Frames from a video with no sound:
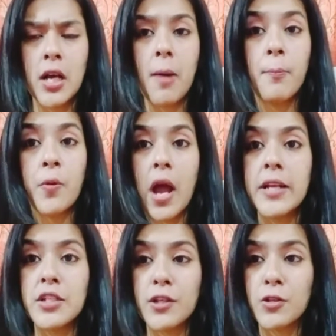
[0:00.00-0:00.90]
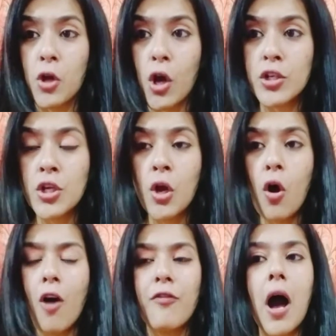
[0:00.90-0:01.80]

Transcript: a brighter thought of